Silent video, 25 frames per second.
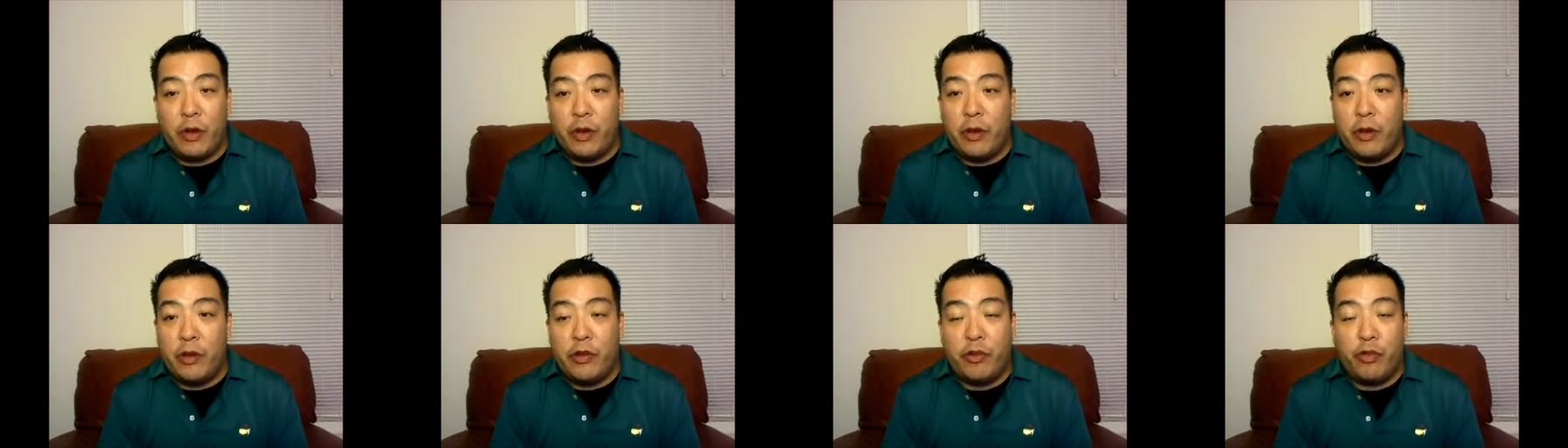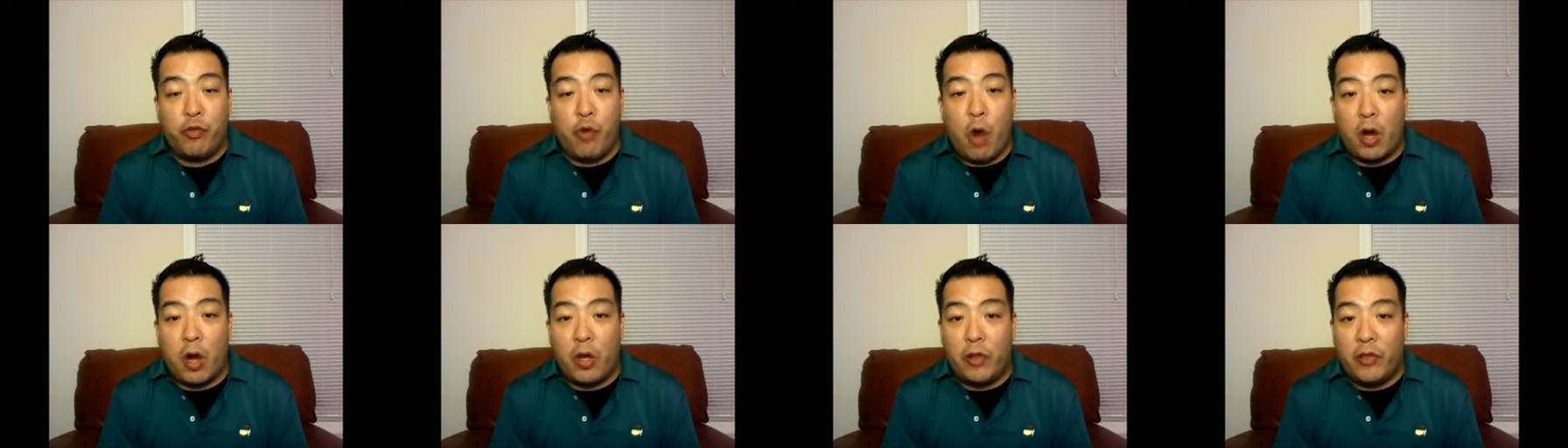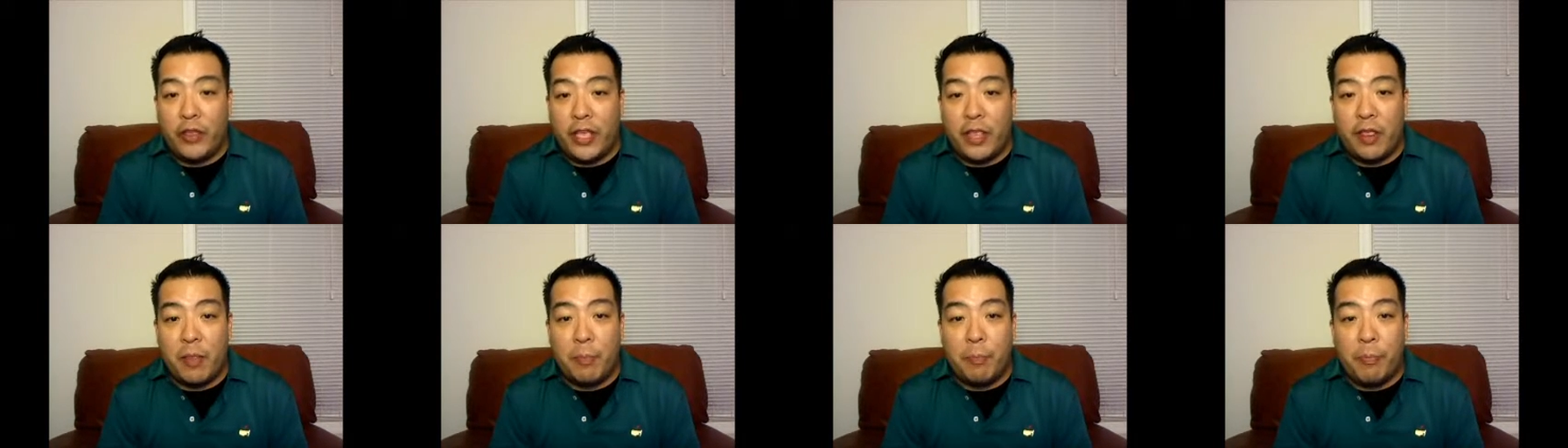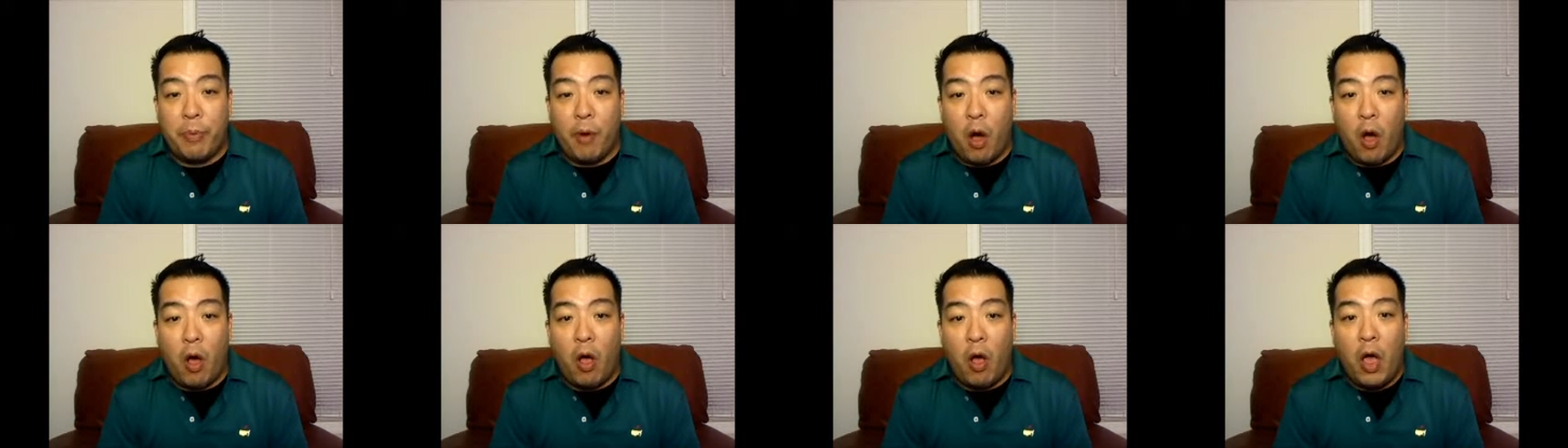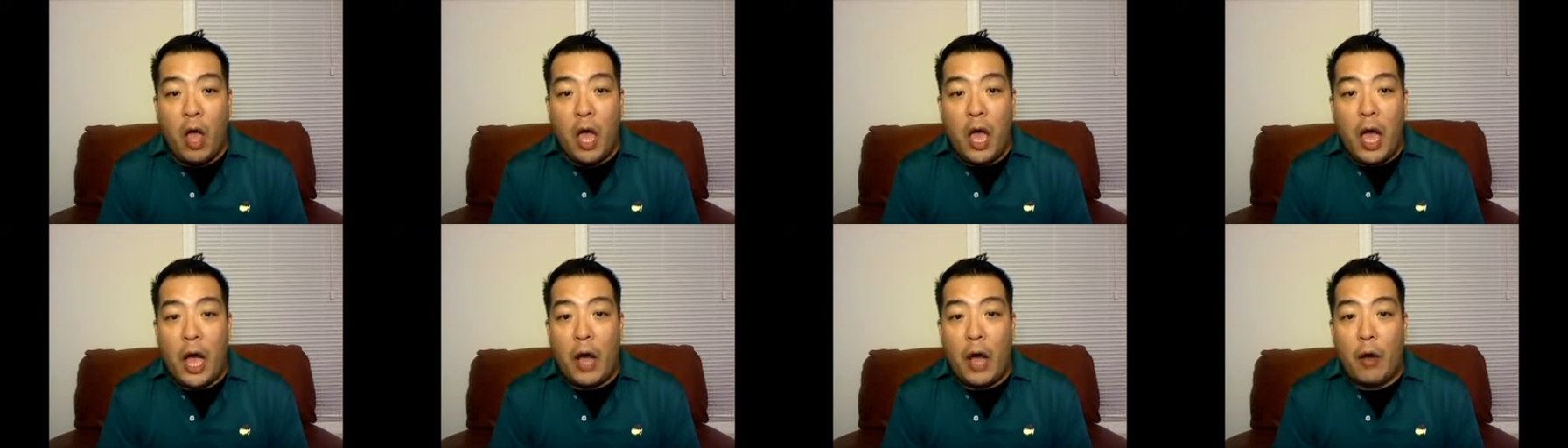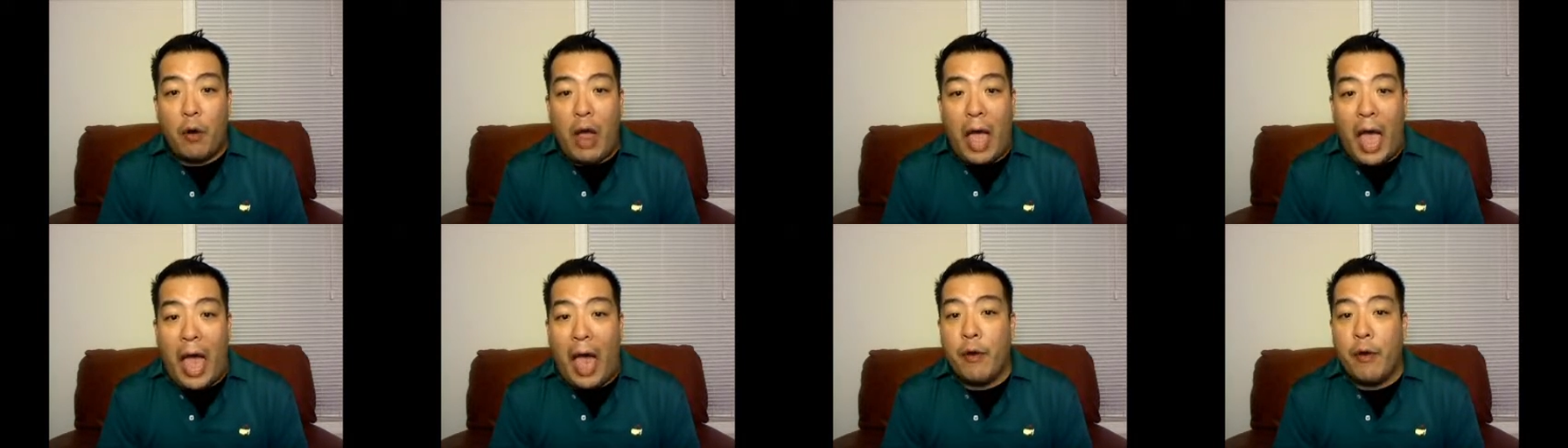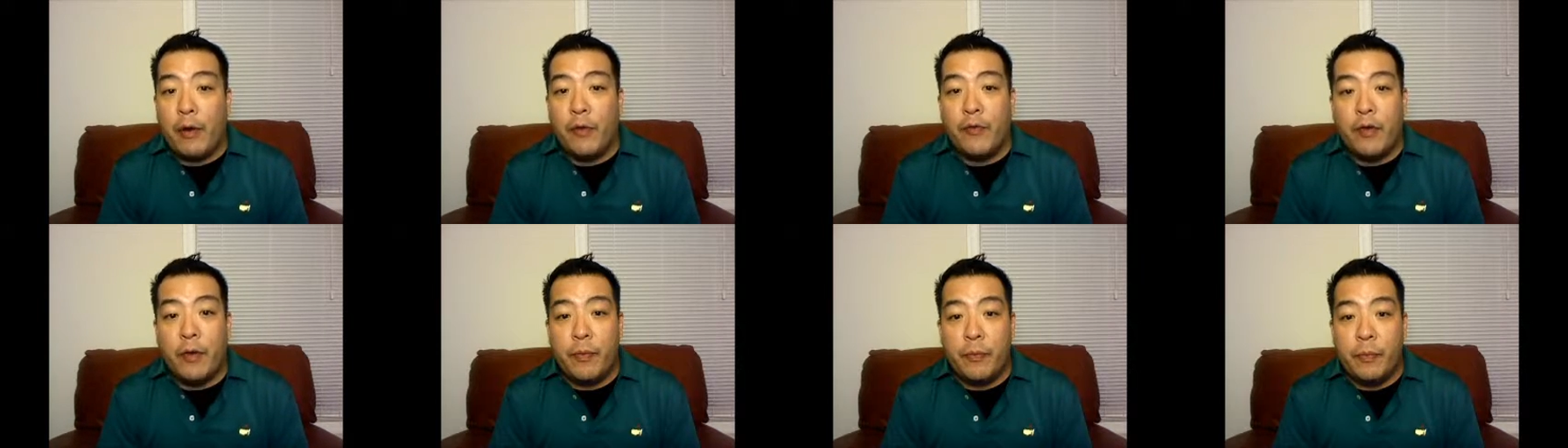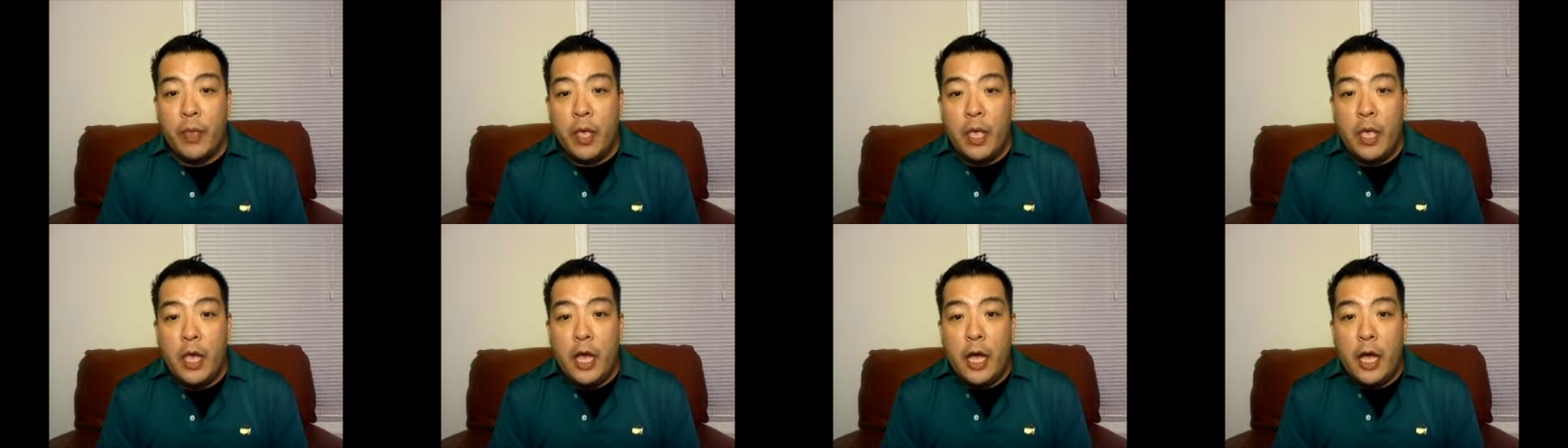they're gonna struggle to get the ball uh, out of them.